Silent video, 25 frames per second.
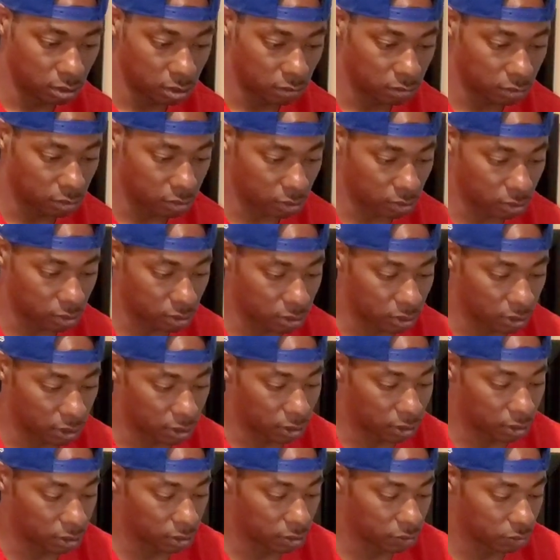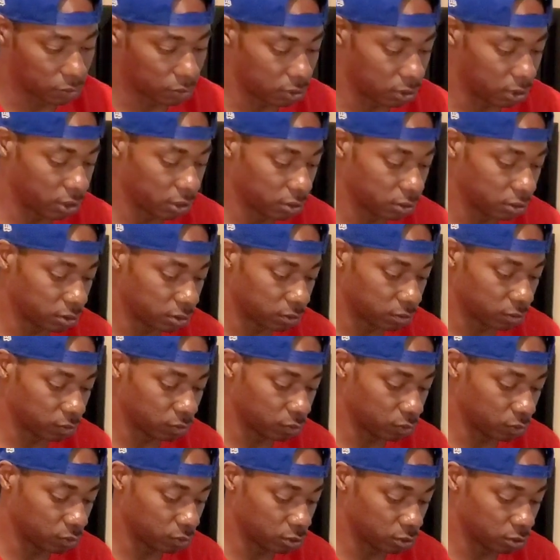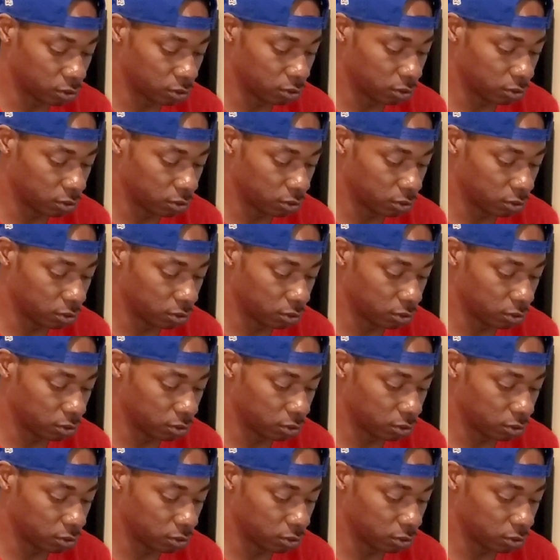just gonna tighten this one down some more.